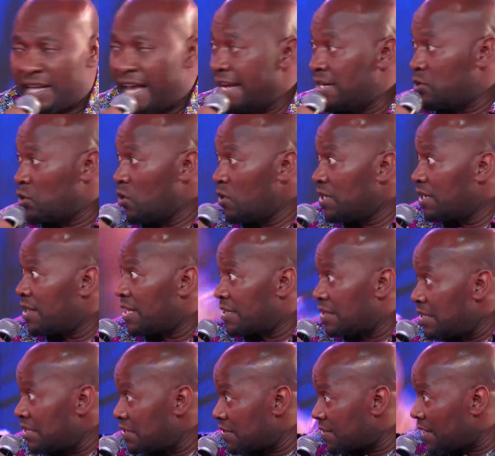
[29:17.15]
I told her
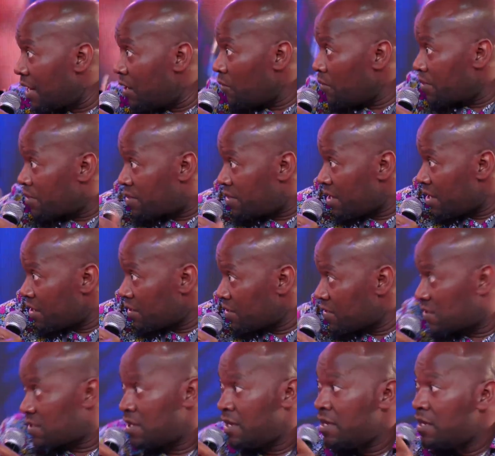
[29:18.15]
that this girl
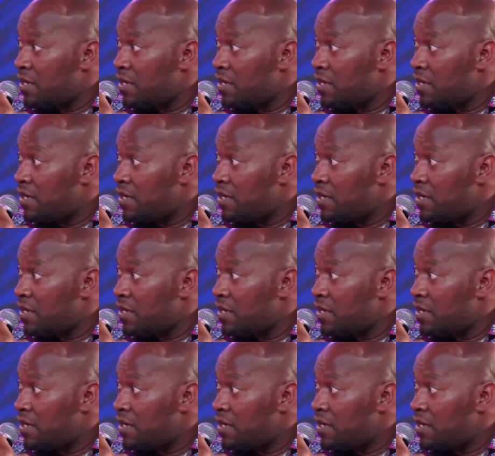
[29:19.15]
things